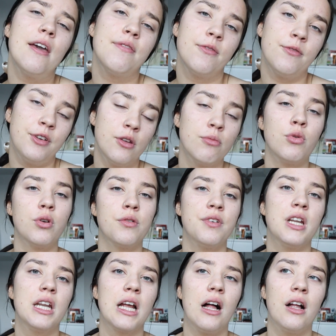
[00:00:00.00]
if I'm feeling
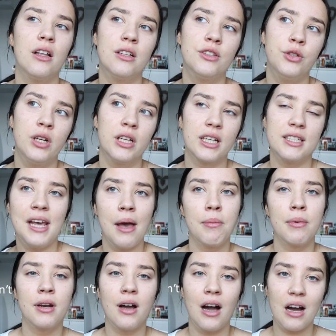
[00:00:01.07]
motivated I'll do like a
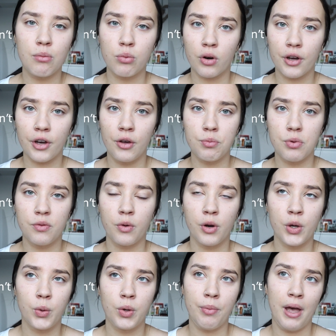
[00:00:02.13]
10-minute ab workout before
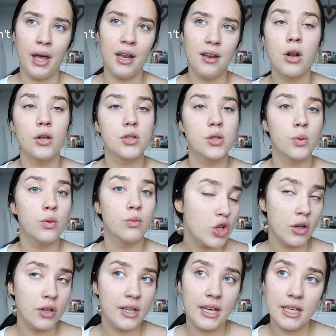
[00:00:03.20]
I go to bed. But also
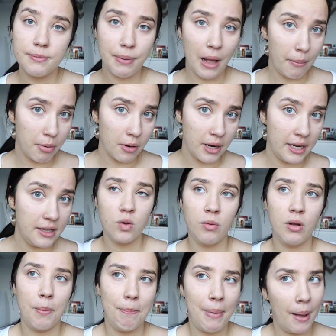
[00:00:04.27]
Sunday is pamper night, so I'm
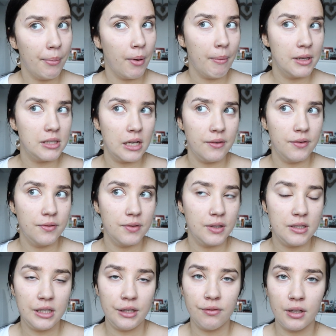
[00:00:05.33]
gonna pamper myself
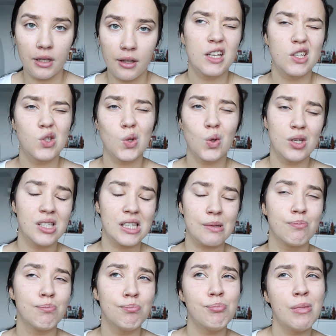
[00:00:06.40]
this evening, so we'll
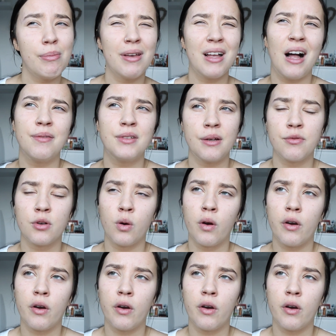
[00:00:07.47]
see. Maybe I'll have time for a